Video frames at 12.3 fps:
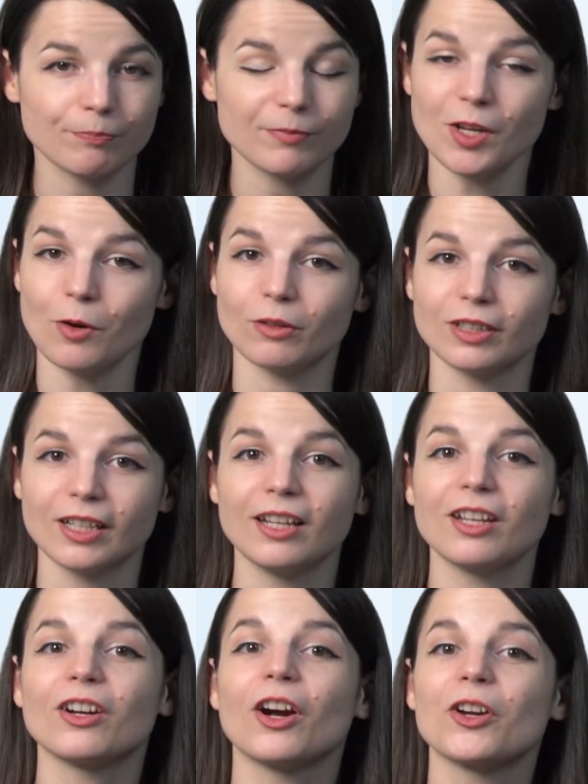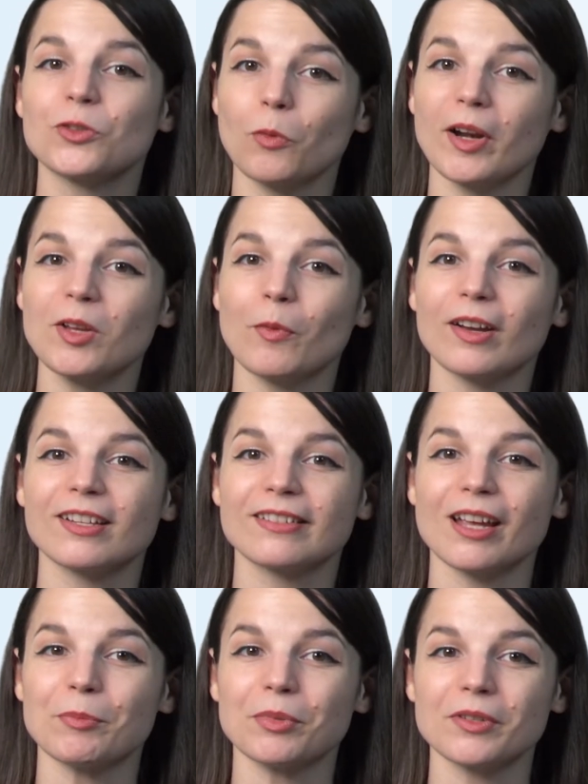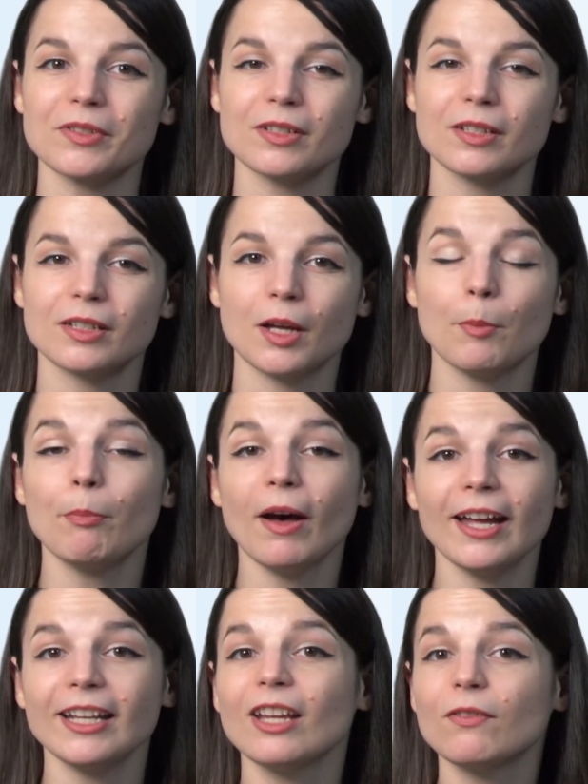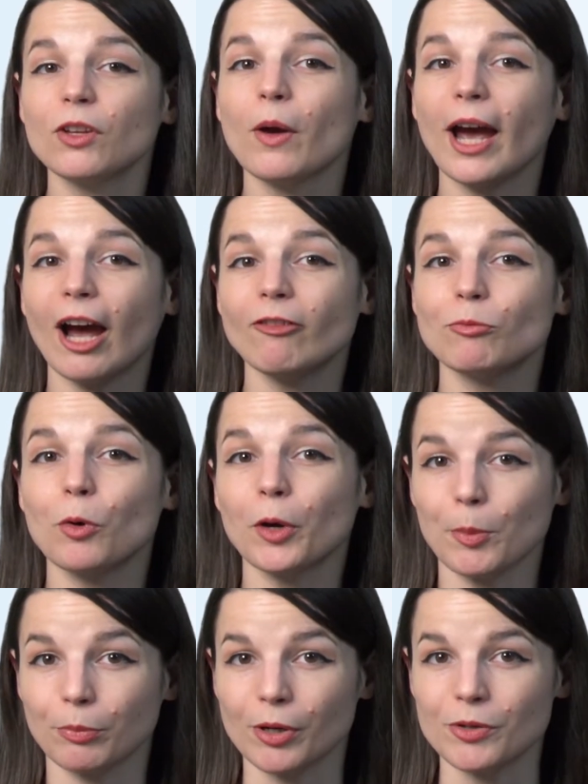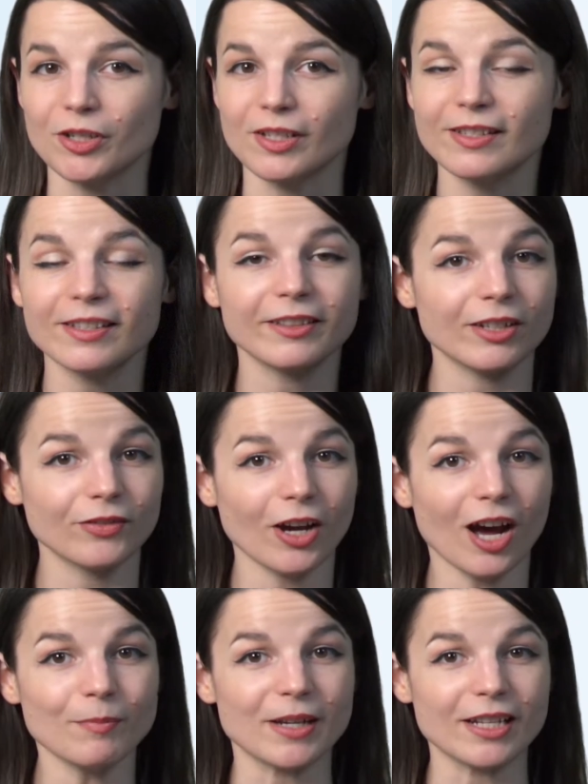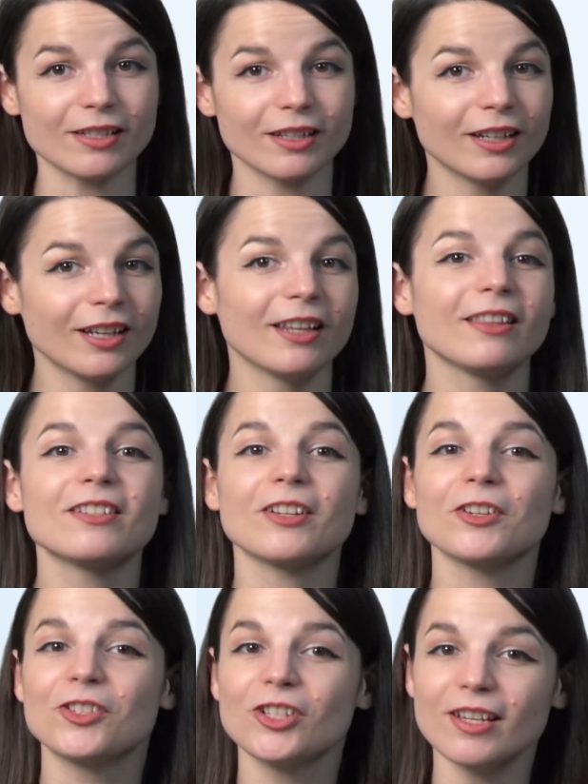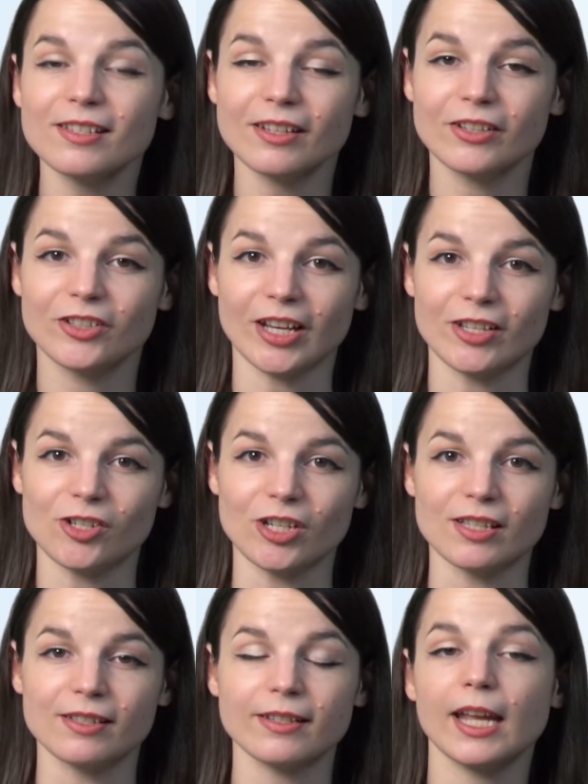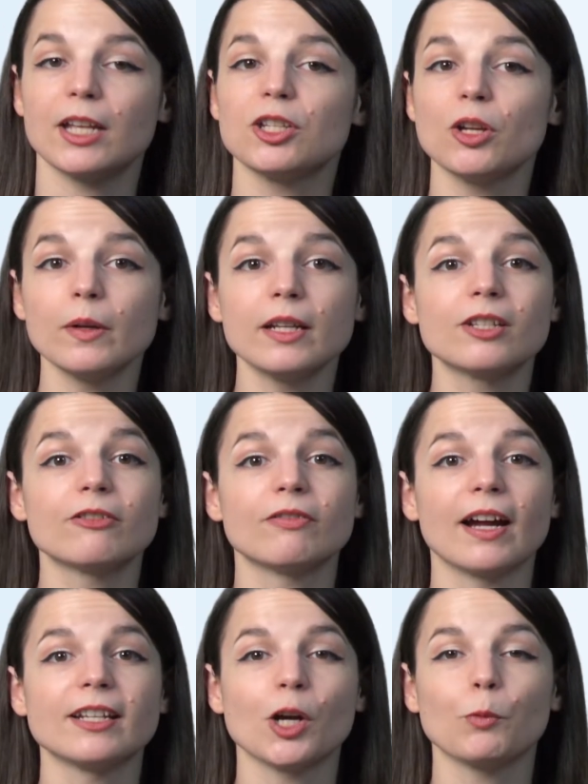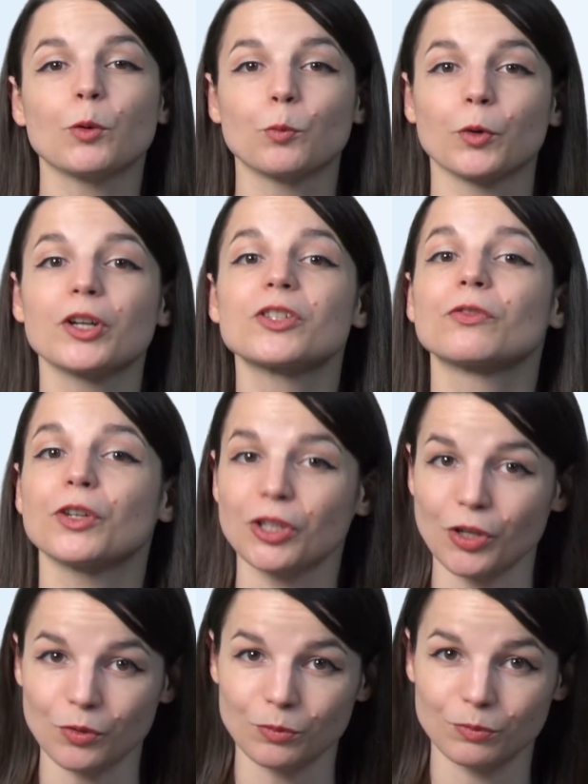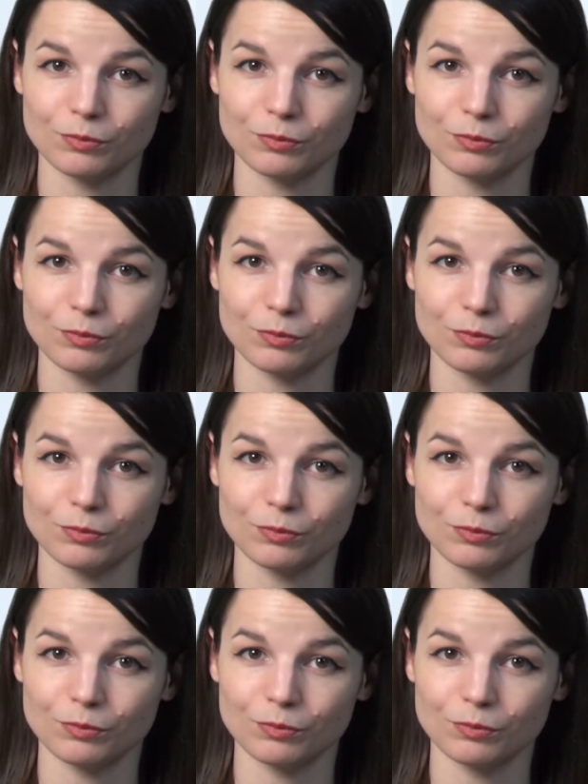So, here are 21 examples. But if you have more approaches, leave a comment. These are just suggestions, and you need to find out what works for you.